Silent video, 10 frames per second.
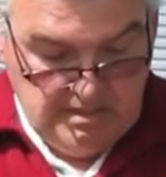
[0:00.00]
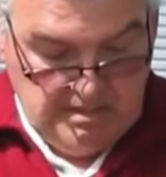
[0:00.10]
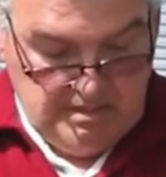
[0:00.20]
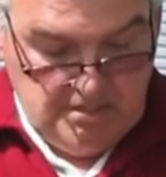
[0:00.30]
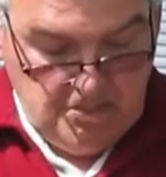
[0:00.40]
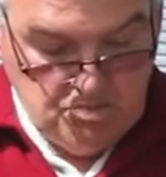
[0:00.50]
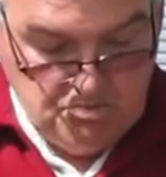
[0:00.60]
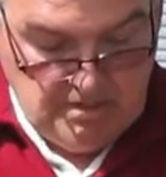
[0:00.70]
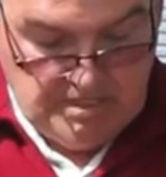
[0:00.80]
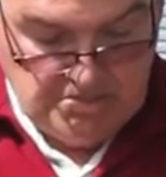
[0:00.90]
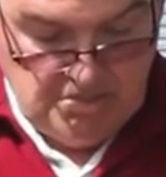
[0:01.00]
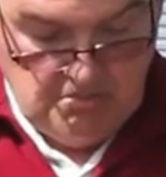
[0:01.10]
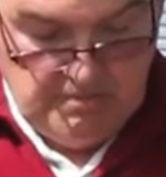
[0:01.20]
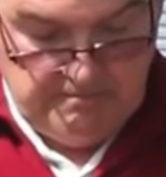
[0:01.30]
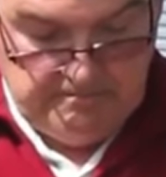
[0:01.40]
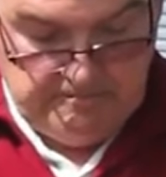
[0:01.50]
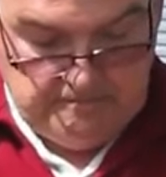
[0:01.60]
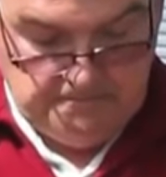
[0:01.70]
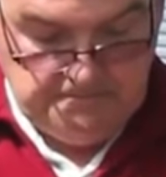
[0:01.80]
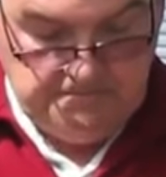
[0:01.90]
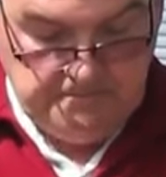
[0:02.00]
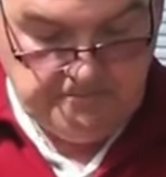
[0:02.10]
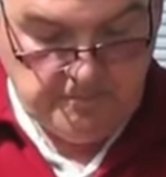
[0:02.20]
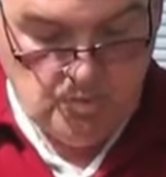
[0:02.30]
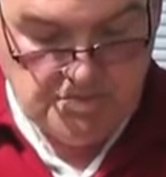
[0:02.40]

and a new crash helmet was